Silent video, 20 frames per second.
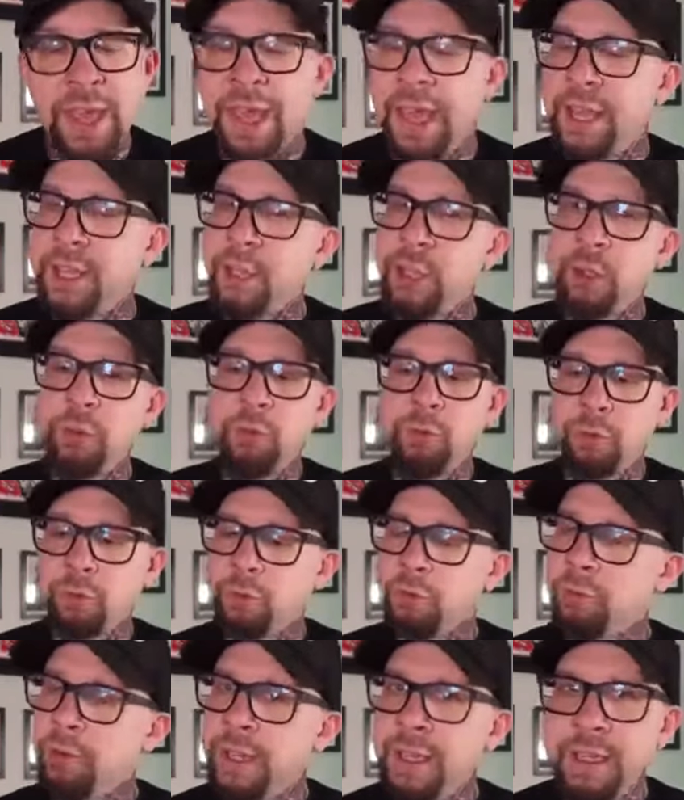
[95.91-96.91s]
and you
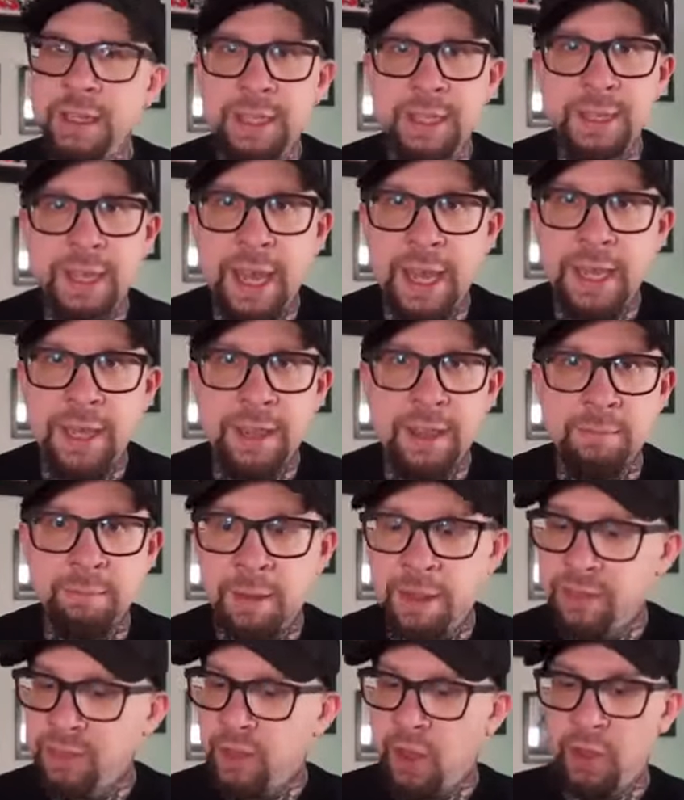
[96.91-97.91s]
really like the
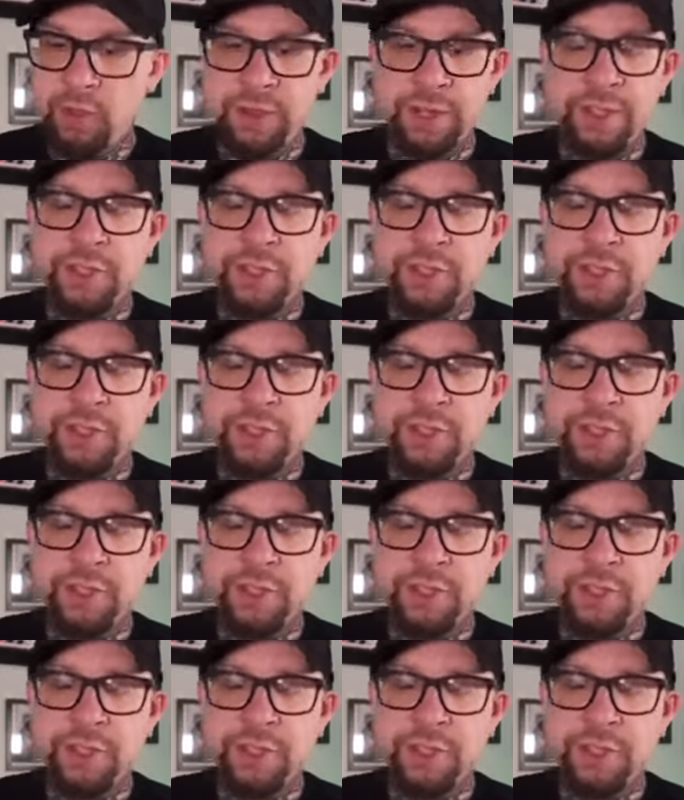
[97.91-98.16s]
menthol and